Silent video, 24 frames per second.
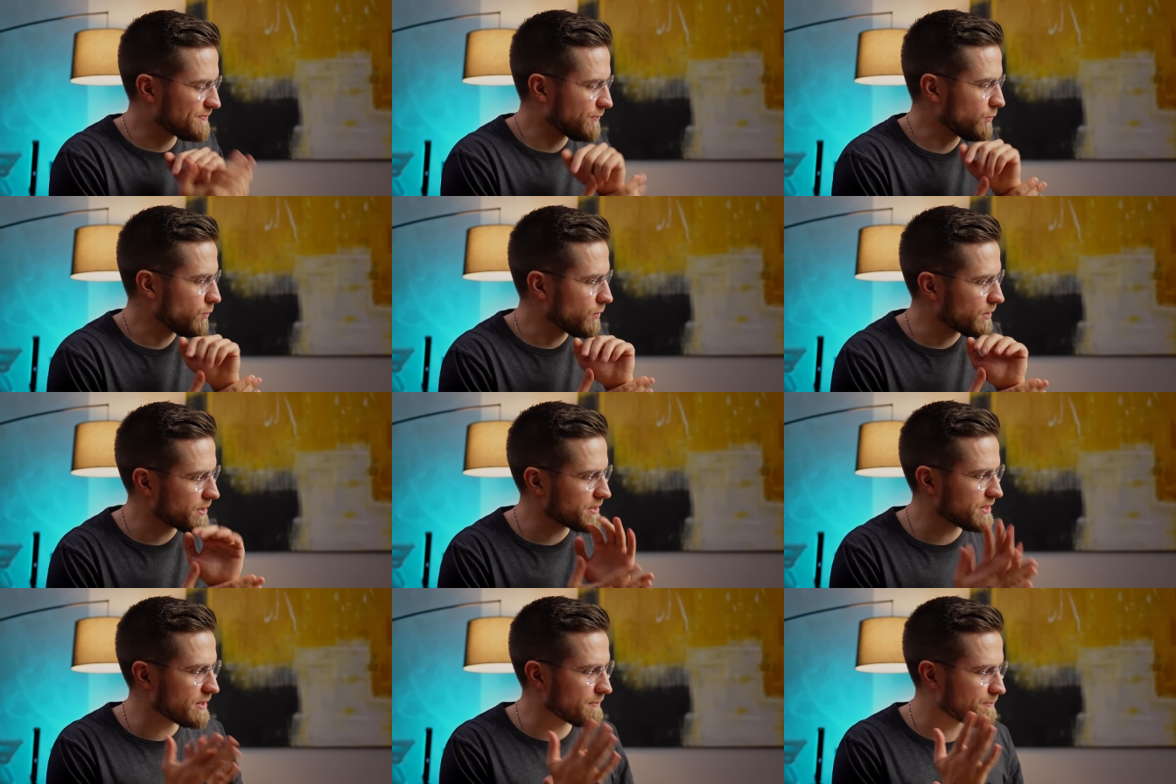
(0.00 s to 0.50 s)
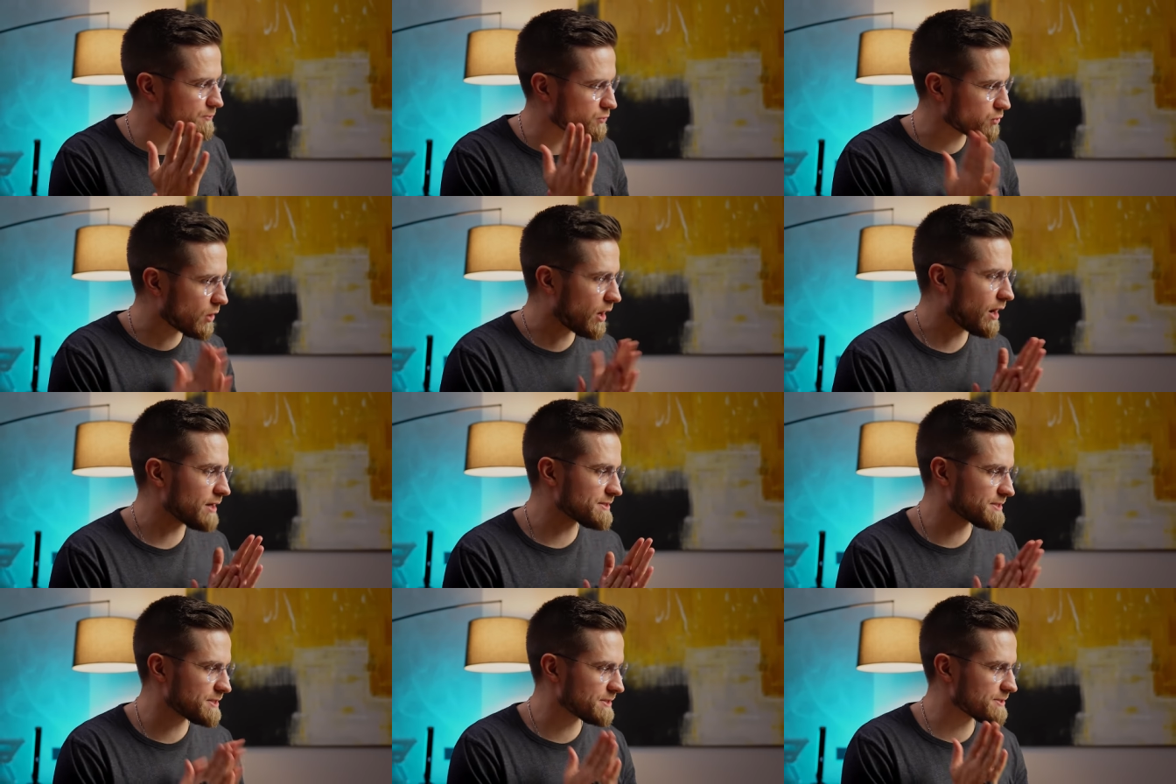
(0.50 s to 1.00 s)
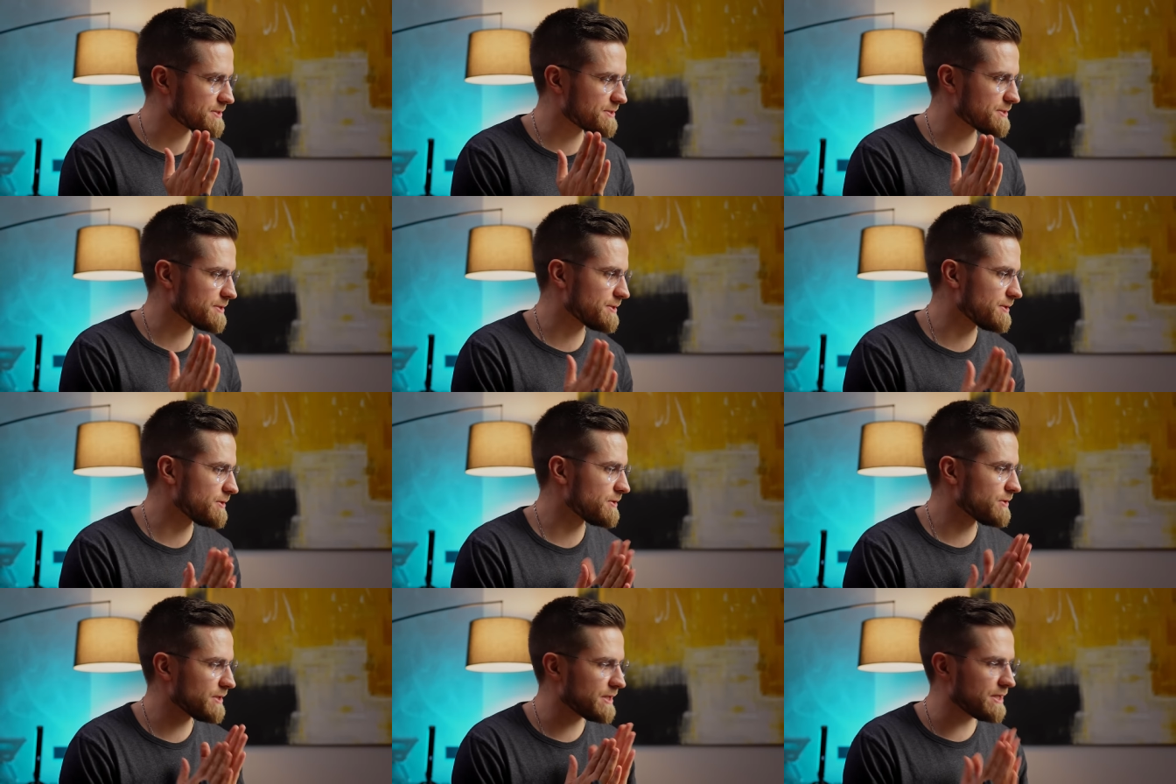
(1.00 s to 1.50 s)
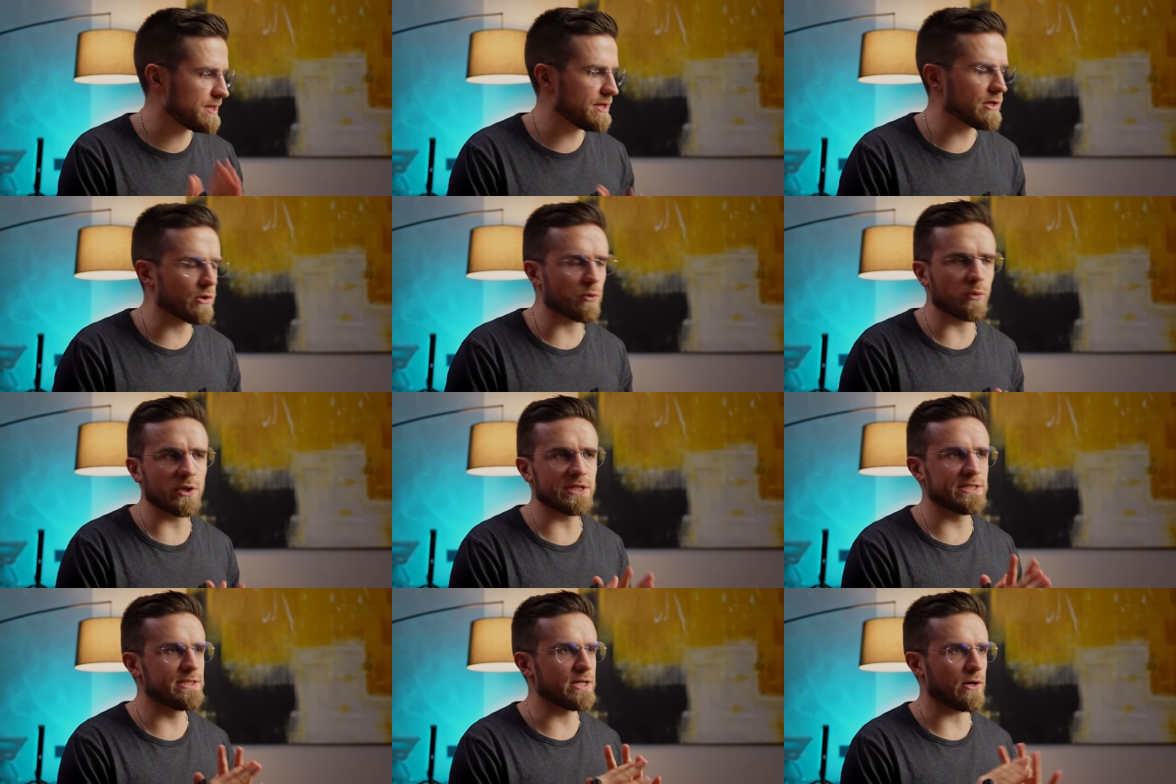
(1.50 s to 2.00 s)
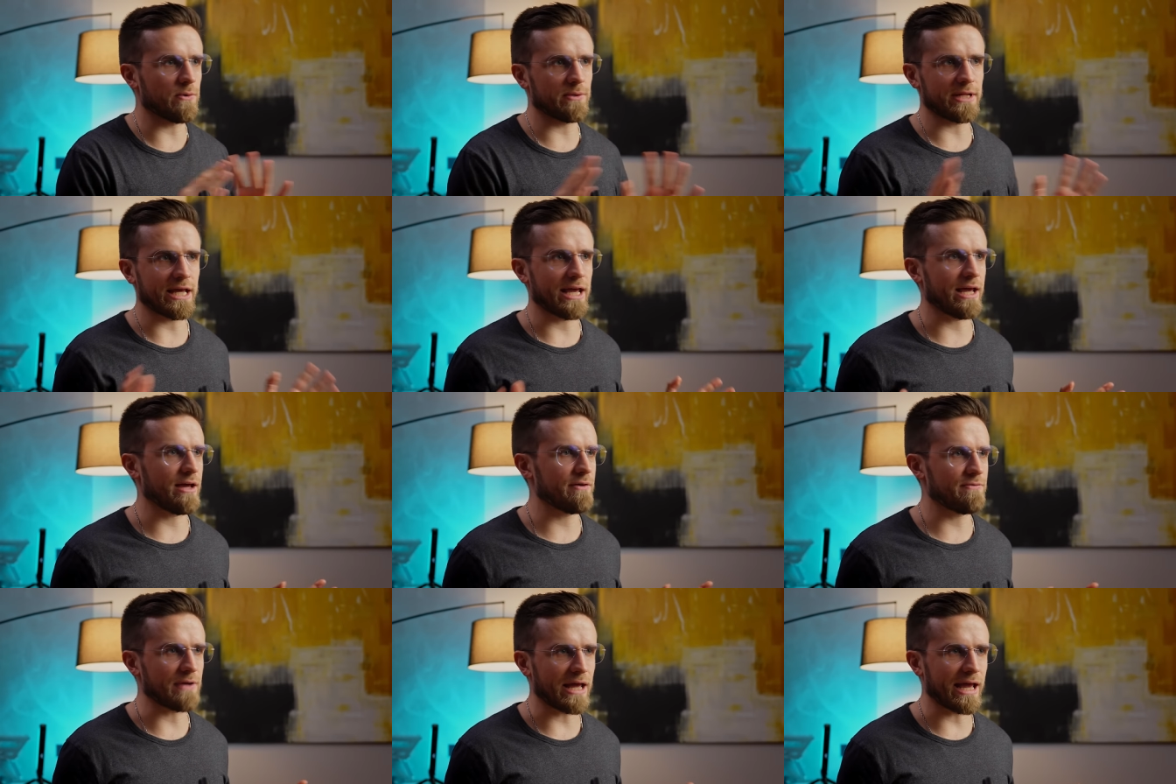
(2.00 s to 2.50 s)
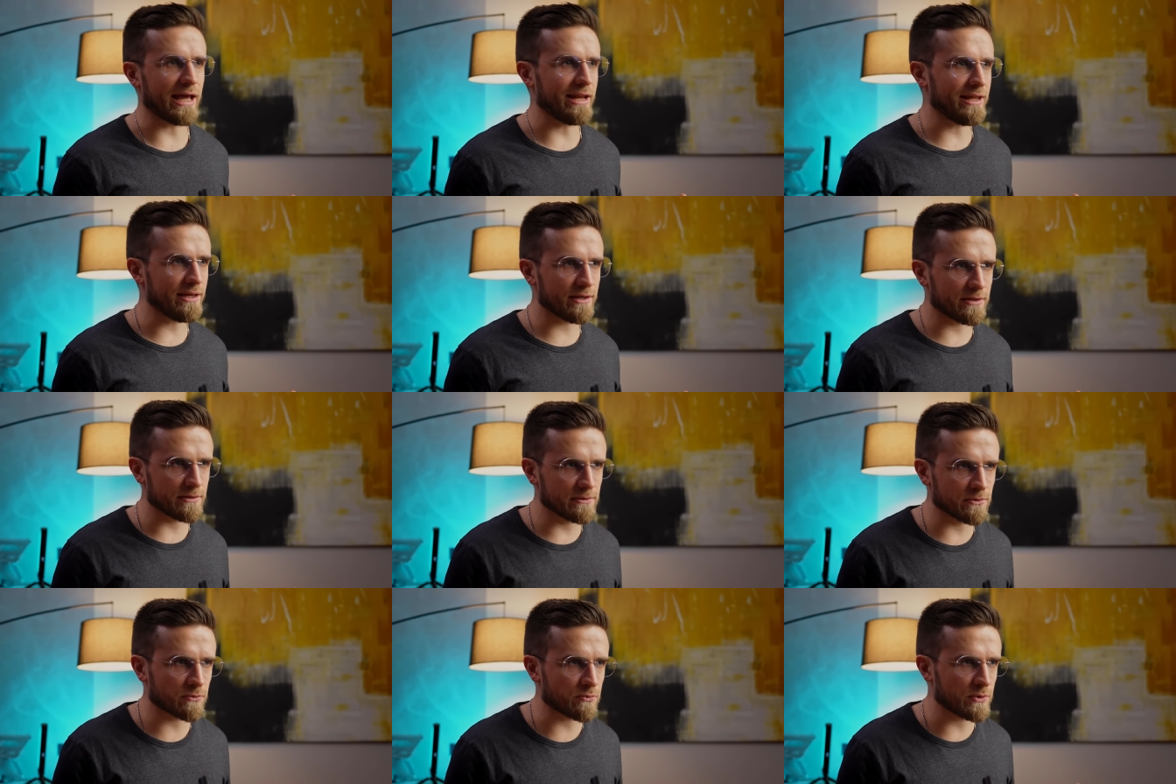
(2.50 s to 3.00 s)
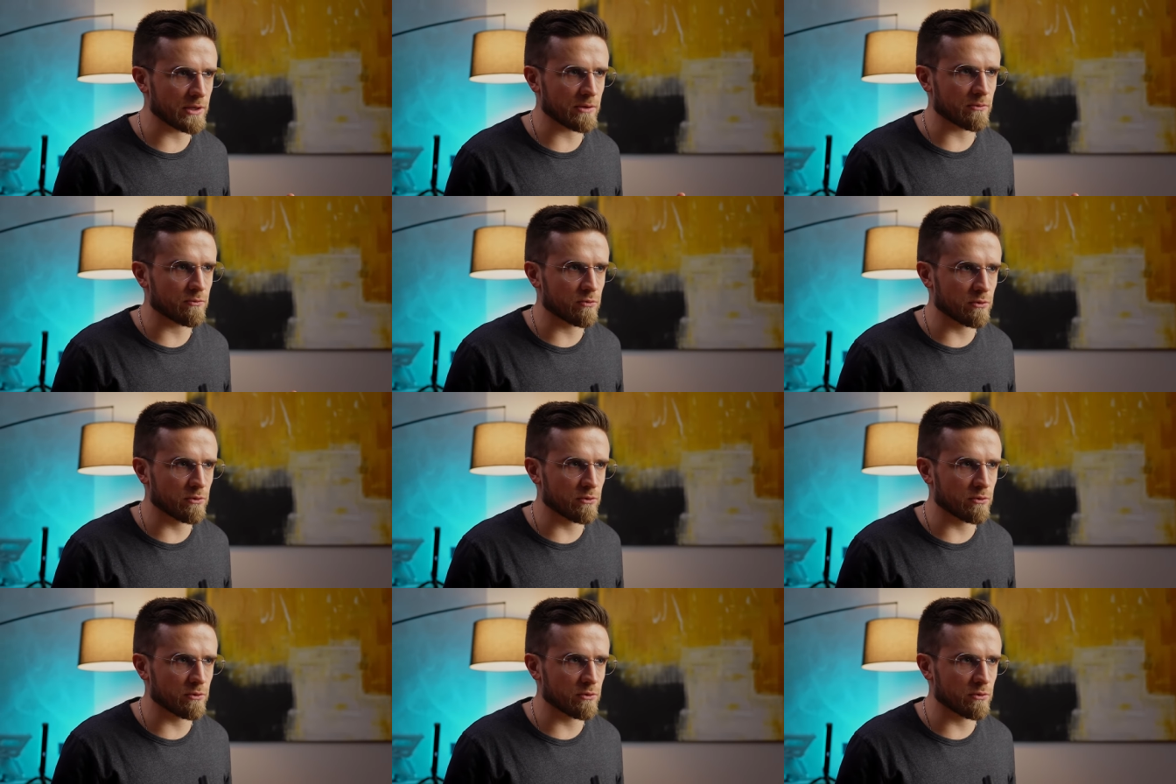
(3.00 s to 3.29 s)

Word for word: for the processor, here we don't have any concrete